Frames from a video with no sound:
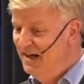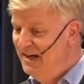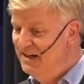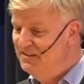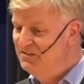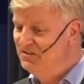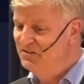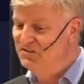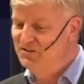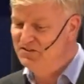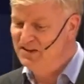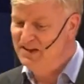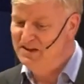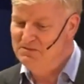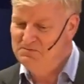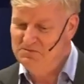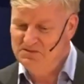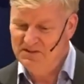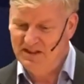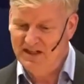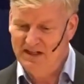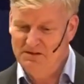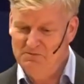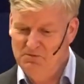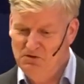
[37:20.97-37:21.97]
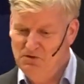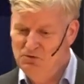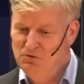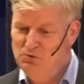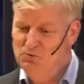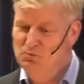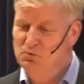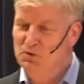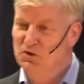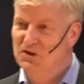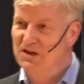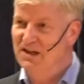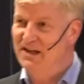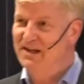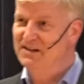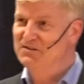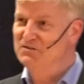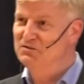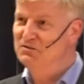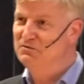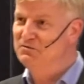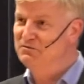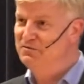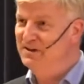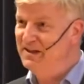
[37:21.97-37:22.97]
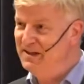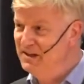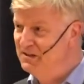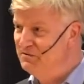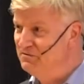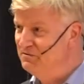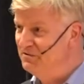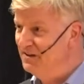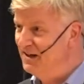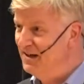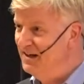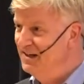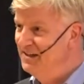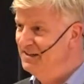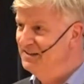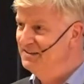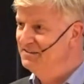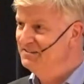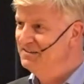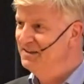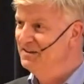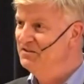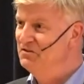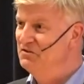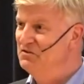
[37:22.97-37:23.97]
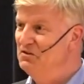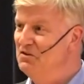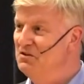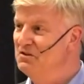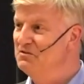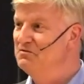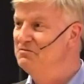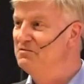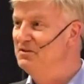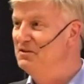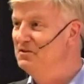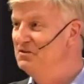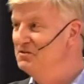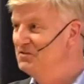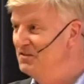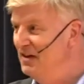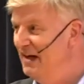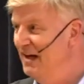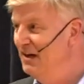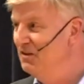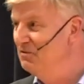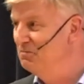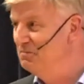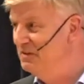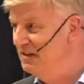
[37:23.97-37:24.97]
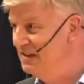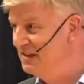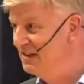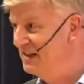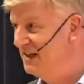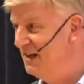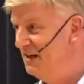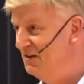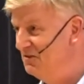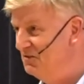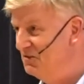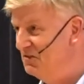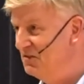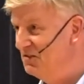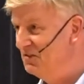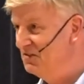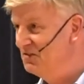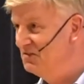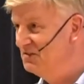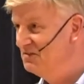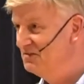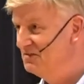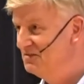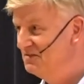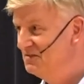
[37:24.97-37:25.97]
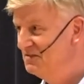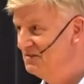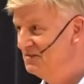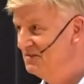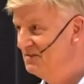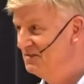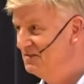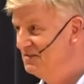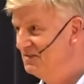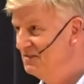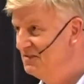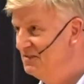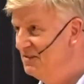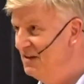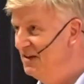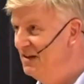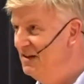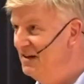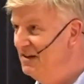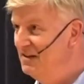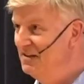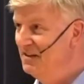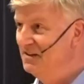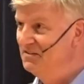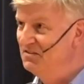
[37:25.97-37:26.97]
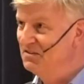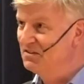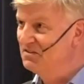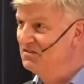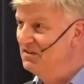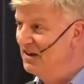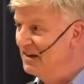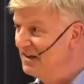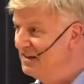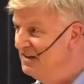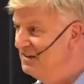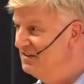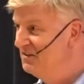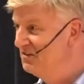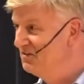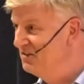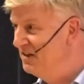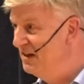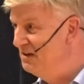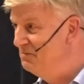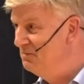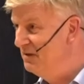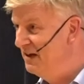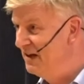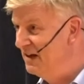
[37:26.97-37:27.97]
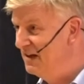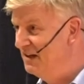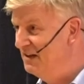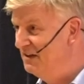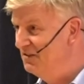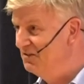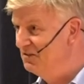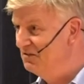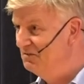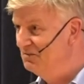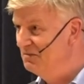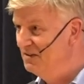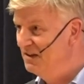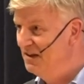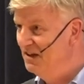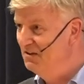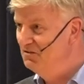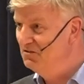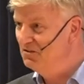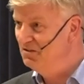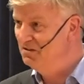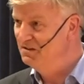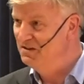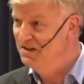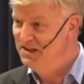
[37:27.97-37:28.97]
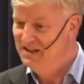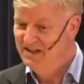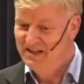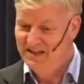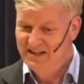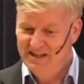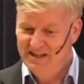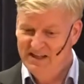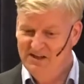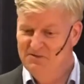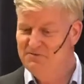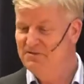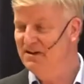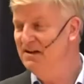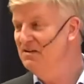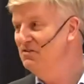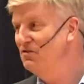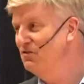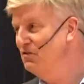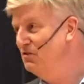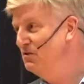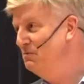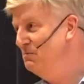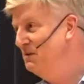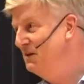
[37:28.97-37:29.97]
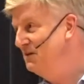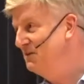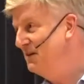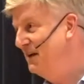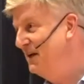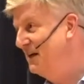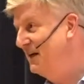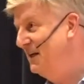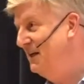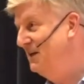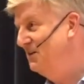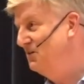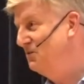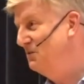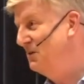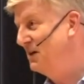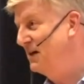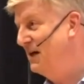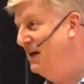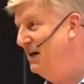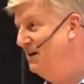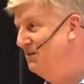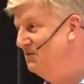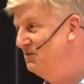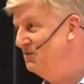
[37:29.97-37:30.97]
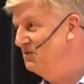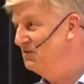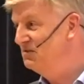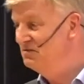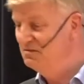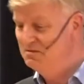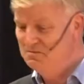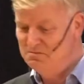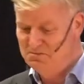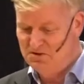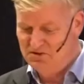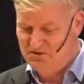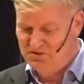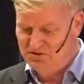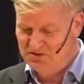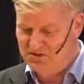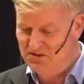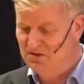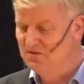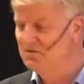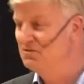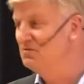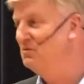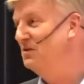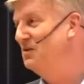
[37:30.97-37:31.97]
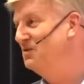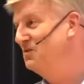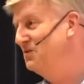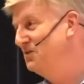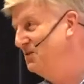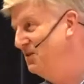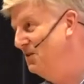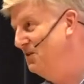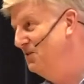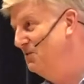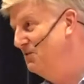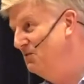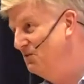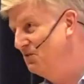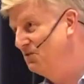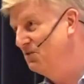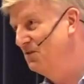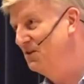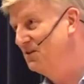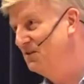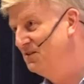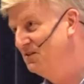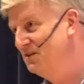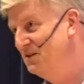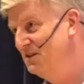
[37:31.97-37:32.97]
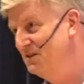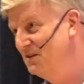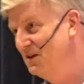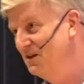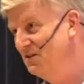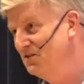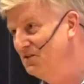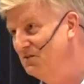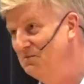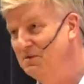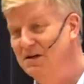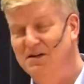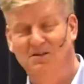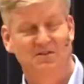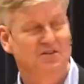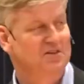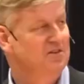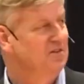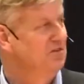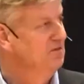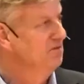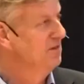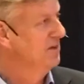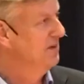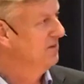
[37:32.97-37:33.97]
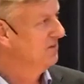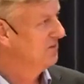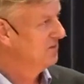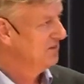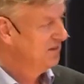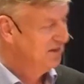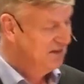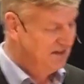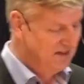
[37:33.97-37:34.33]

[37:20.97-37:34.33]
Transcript: At the same time, you would like to verify that your vote has been counted. Yeah? That's exactly the same mechanism. So events should be taken into account, but you don't want to know certain details about these events.